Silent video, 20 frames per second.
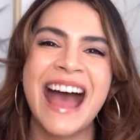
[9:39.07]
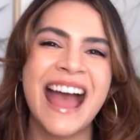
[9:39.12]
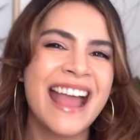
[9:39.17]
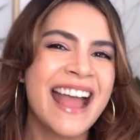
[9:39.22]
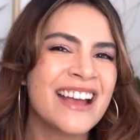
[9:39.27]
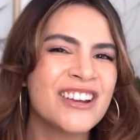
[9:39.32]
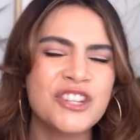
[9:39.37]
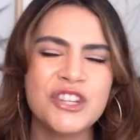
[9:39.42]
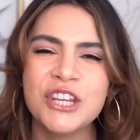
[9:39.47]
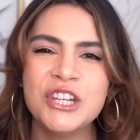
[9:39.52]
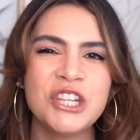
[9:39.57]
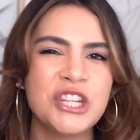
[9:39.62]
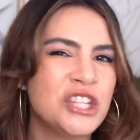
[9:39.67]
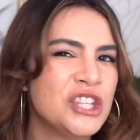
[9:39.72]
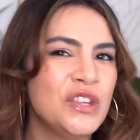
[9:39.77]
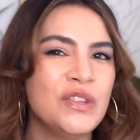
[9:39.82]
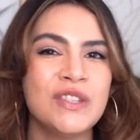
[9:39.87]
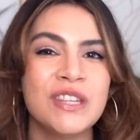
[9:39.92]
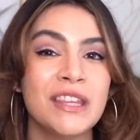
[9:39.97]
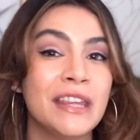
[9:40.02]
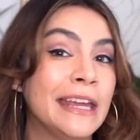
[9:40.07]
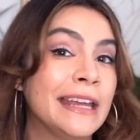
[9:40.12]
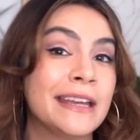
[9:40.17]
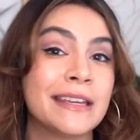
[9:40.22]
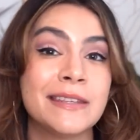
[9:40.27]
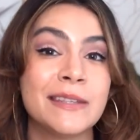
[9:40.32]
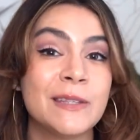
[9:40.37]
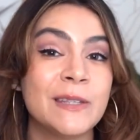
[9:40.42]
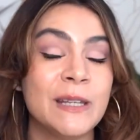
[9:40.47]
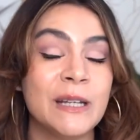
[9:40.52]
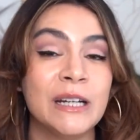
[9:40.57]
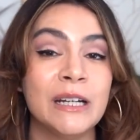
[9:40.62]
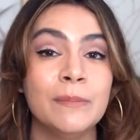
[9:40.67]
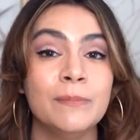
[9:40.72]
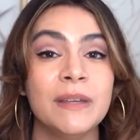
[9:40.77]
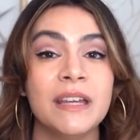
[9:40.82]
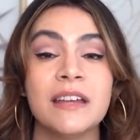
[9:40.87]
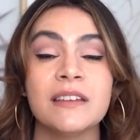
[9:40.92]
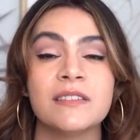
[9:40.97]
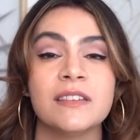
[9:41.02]
I actually just use it like a serum
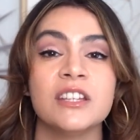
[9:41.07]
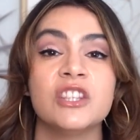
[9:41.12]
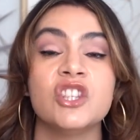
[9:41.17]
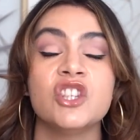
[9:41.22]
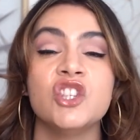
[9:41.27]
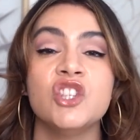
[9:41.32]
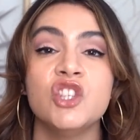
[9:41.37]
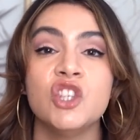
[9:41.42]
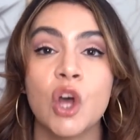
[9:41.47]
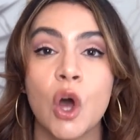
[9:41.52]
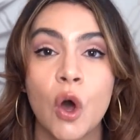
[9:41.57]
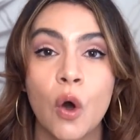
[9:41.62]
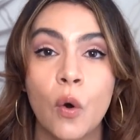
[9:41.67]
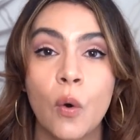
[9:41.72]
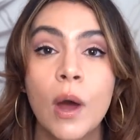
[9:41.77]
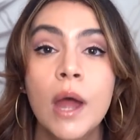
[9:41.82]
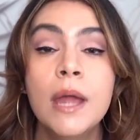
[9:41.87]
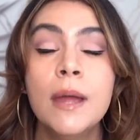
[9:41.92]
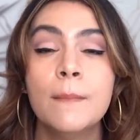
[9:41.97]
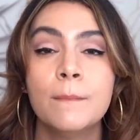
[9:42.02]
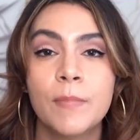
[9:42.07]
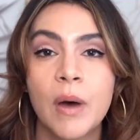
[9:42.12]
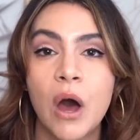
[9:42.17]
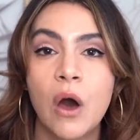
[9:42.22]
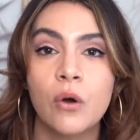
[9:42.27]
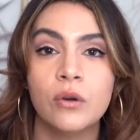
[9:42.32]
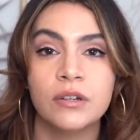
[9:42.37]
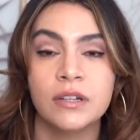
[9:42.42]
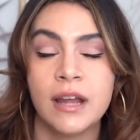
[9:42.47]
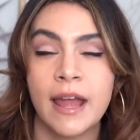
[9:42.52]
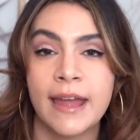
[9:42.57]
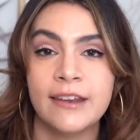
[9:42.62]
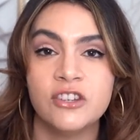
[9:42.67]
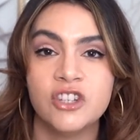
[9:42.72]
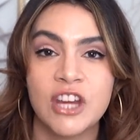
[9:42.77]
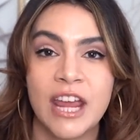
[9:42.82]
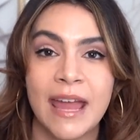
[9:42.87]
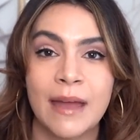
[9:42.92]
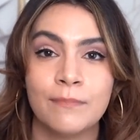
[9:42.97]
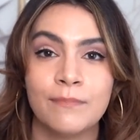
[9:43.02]
because it's so potent and
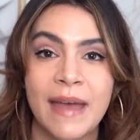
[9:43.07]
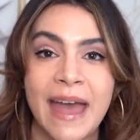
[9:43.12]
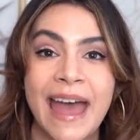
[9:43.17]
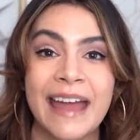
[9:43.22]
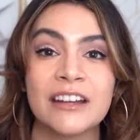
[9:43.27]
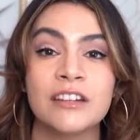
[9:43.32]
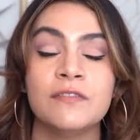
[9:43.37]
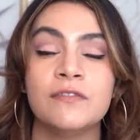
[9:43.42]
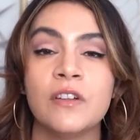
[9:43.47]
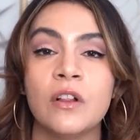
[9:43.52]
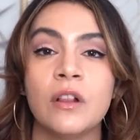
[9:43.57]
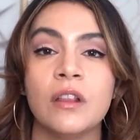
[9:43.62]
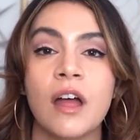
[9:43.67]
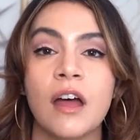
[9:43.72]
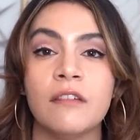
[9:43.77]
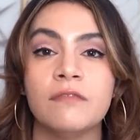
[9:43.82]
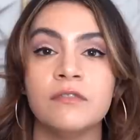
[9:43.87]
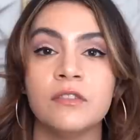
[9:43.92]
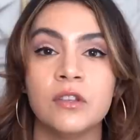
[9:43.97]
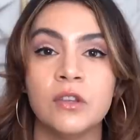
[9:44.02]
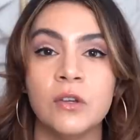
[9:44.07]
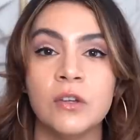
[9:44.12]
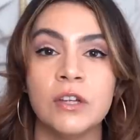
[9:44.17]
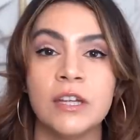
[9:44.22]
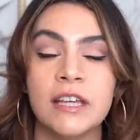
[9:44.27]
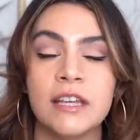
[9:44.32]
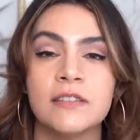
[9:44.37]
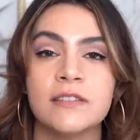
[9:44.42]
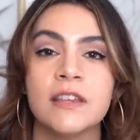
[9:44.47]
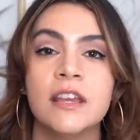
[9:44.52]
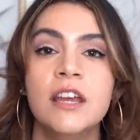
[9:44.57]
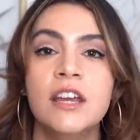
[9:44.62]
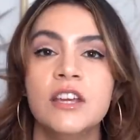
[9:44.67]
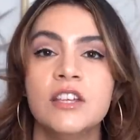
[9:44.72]
jam-packed full of goodies.